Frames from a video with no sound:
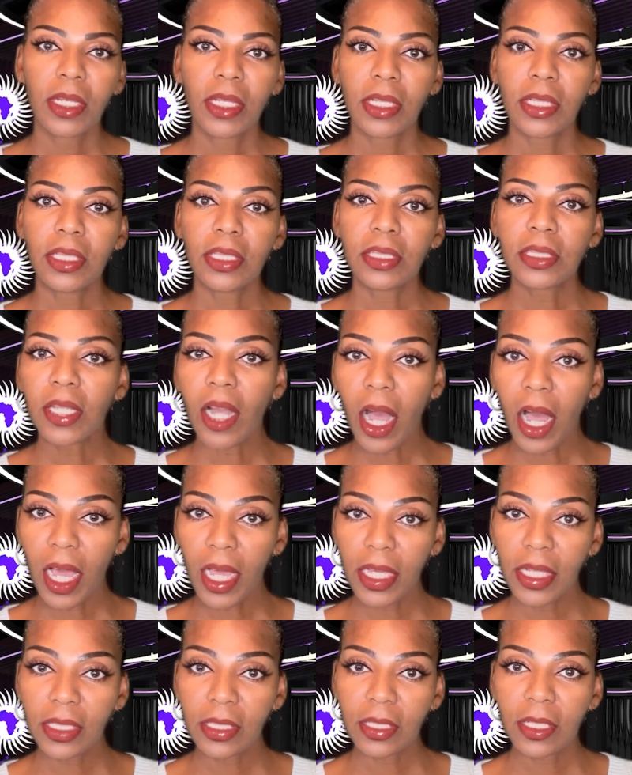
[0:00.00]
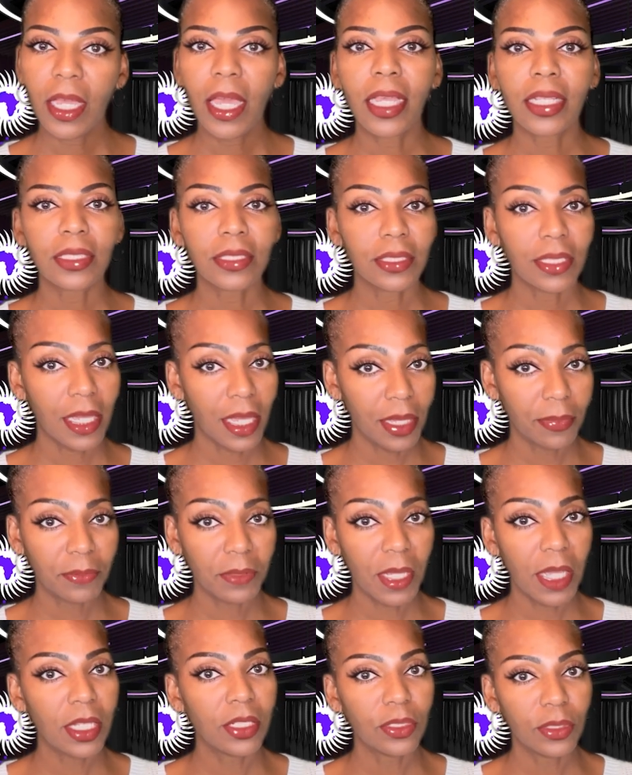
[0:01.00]
He tied and taped
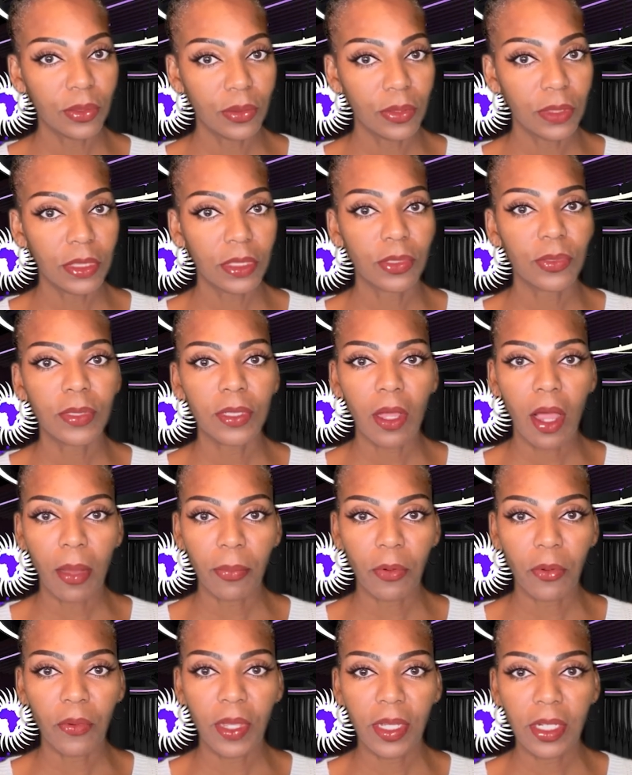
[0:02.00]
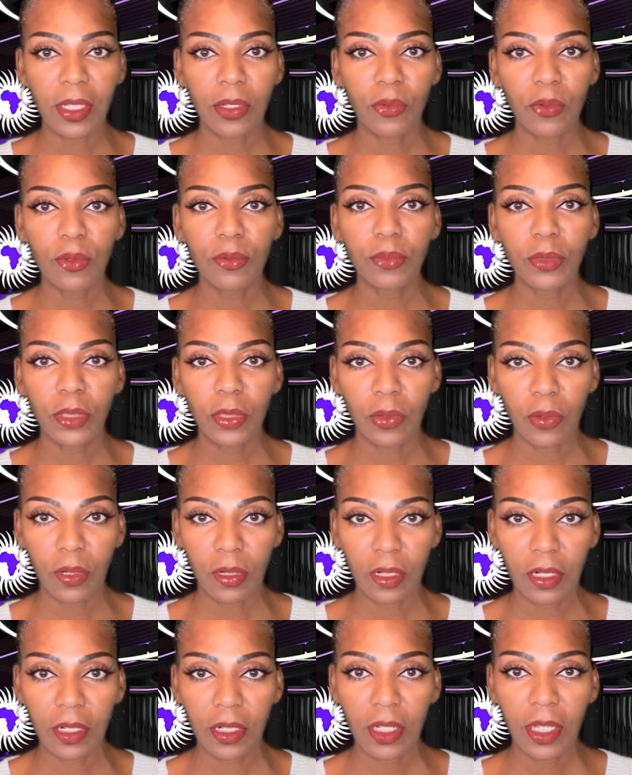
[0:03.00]
a noose to an operating room
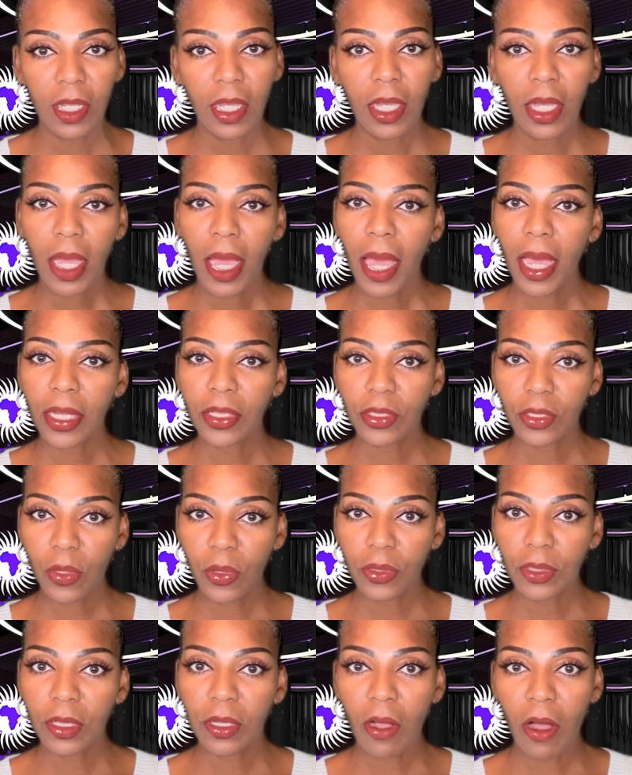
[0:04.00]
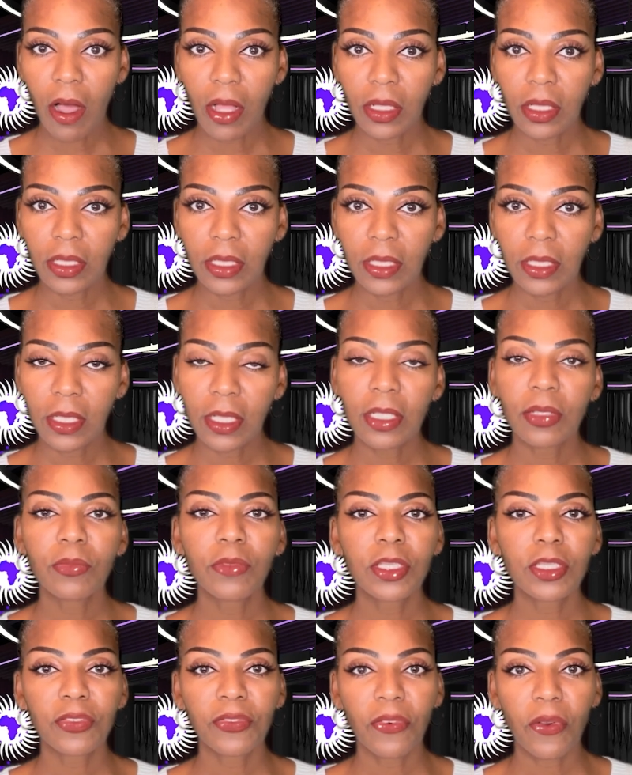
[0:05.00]
door and told a colleague it
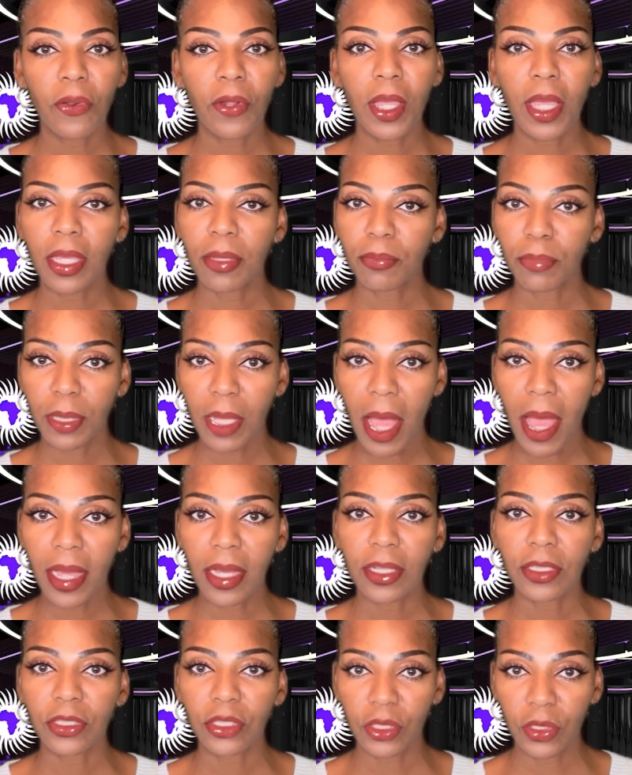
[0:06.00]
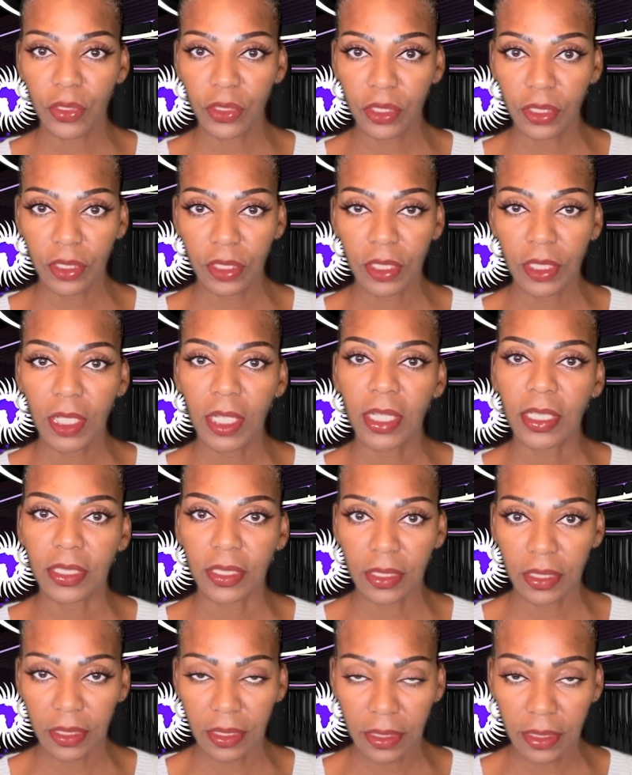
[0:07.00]
was for a black surgical
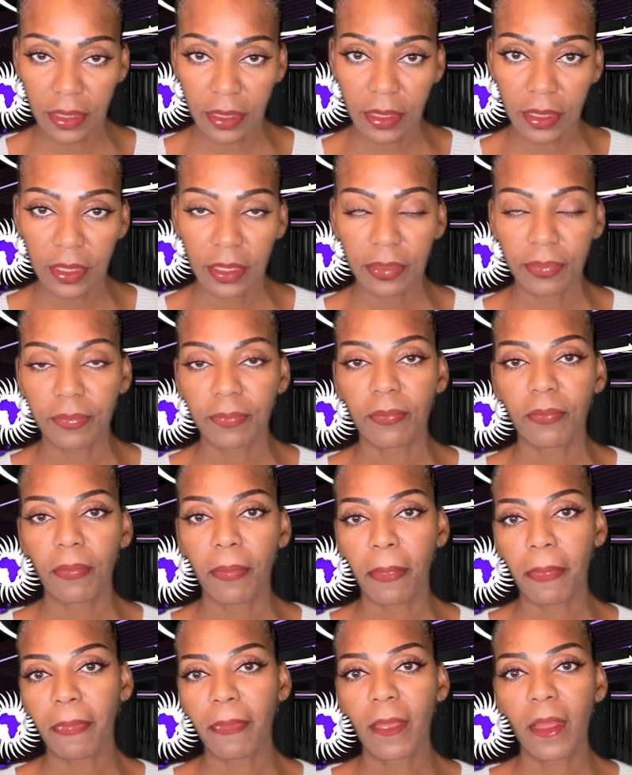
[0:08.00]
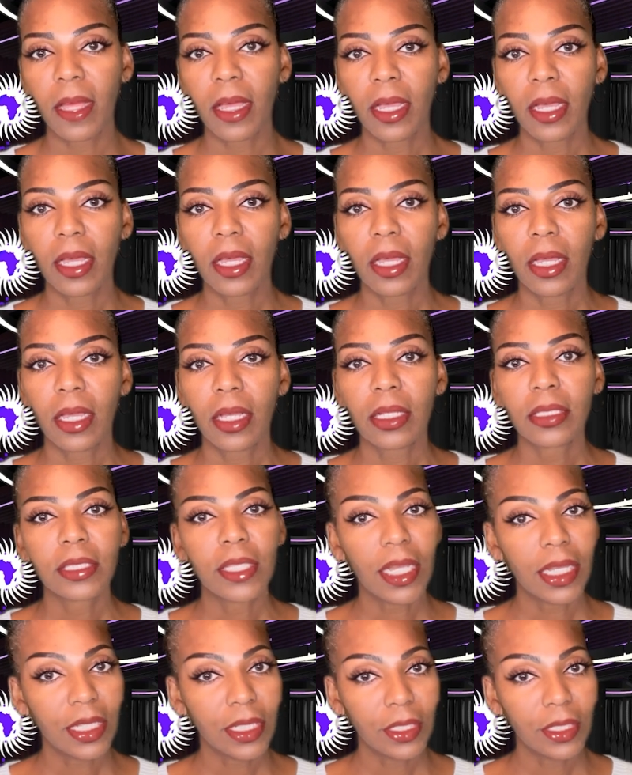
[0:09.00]
assistant. Take a